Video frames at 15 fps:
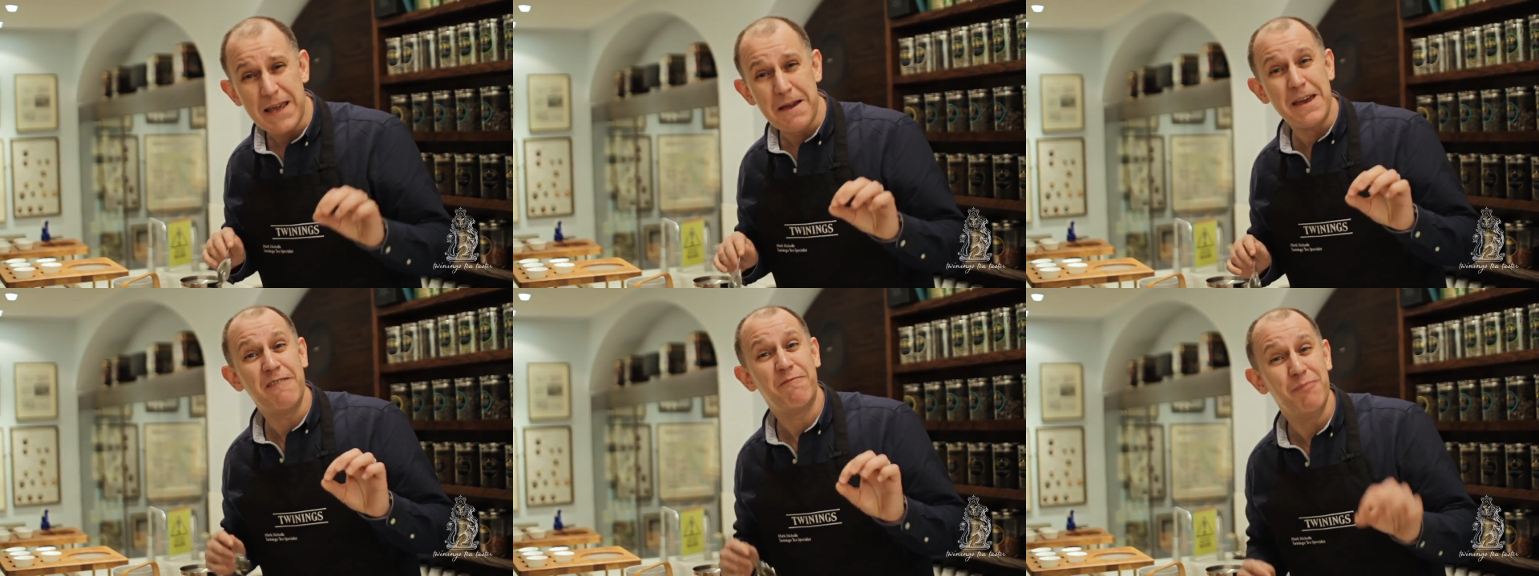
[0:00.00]

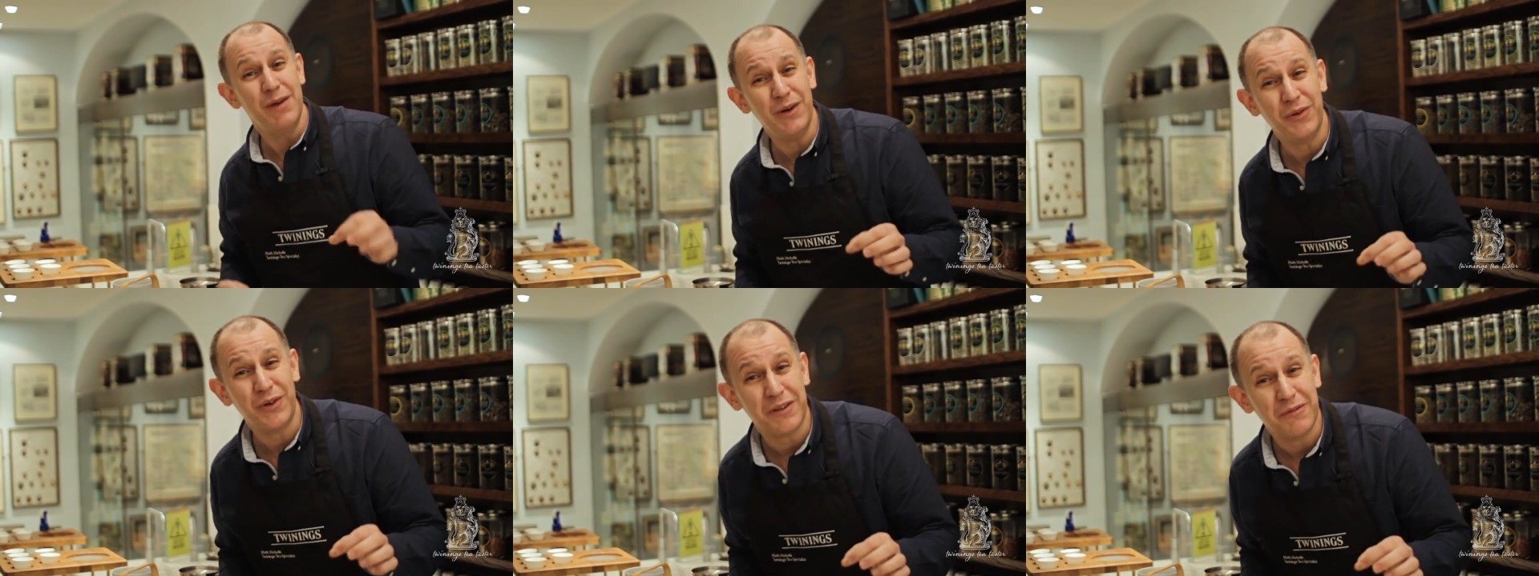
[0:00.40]
if
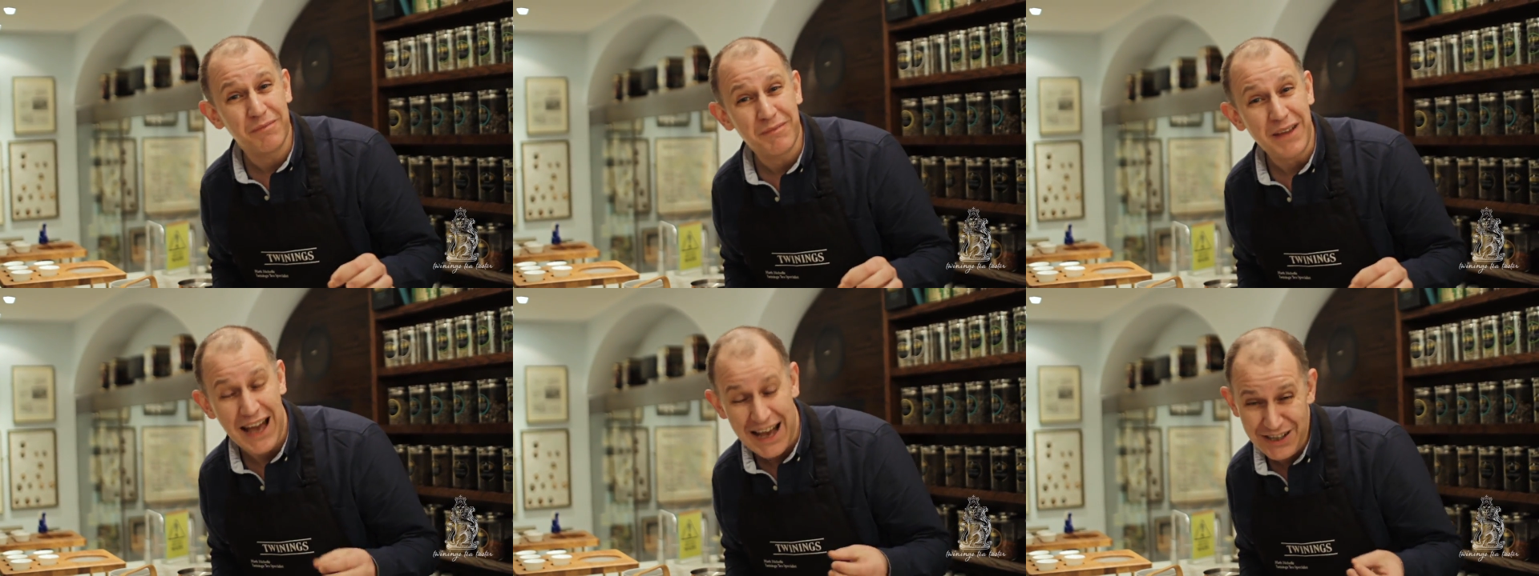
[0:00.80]
milk
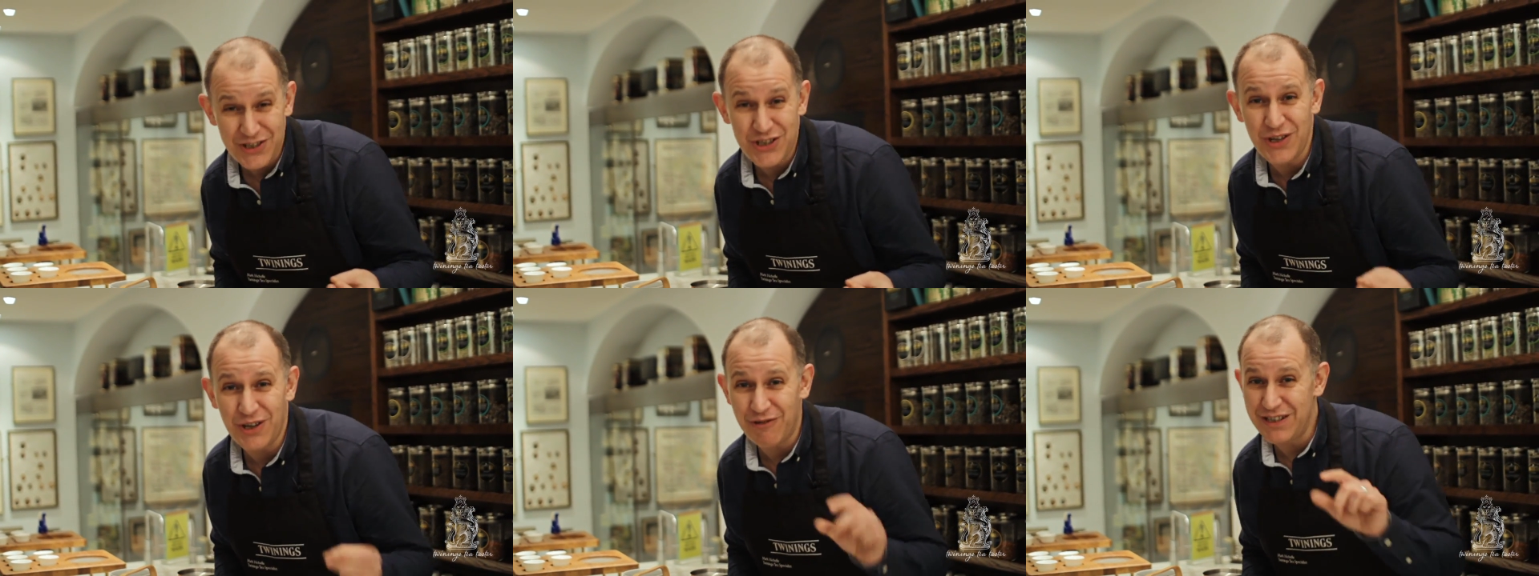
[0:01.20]
and
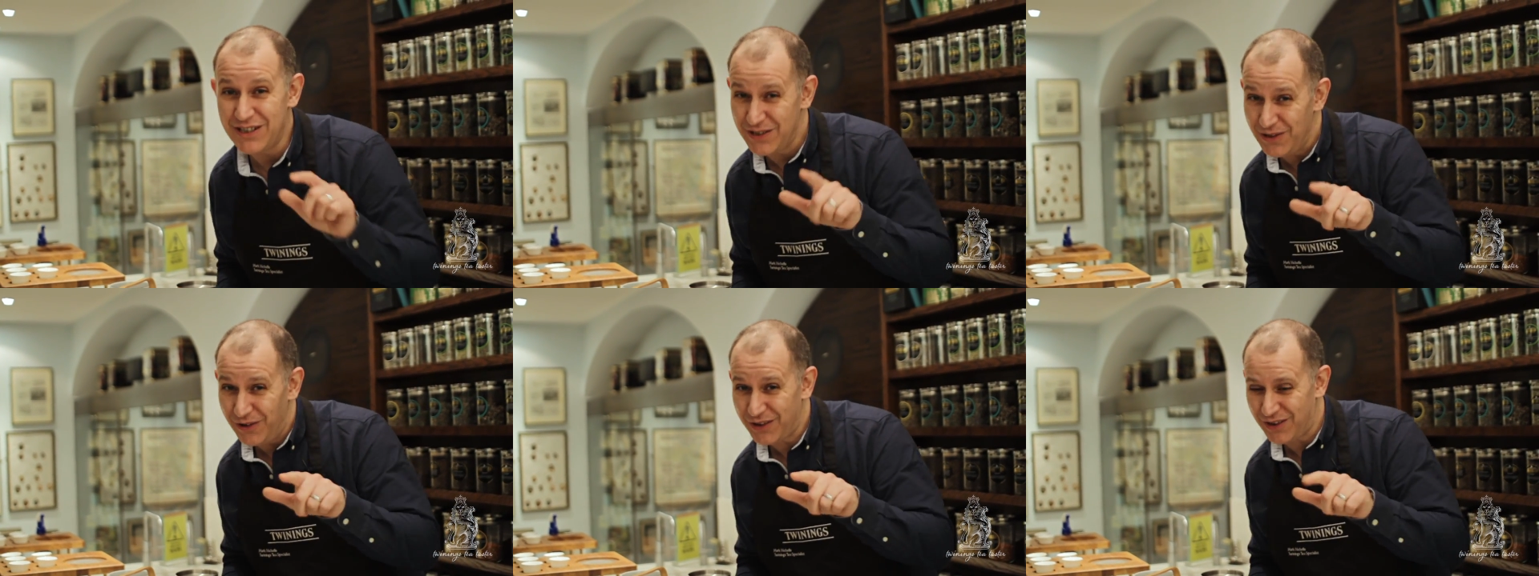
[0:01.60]
sugar
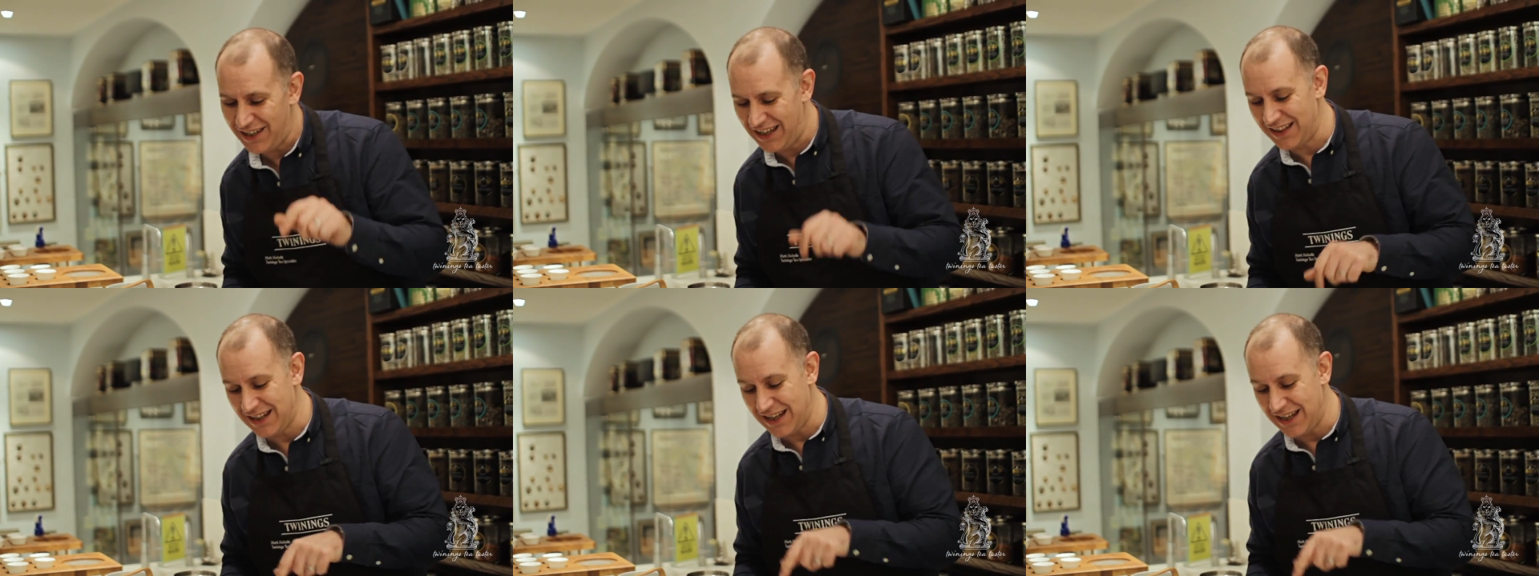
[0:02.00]
is your thing,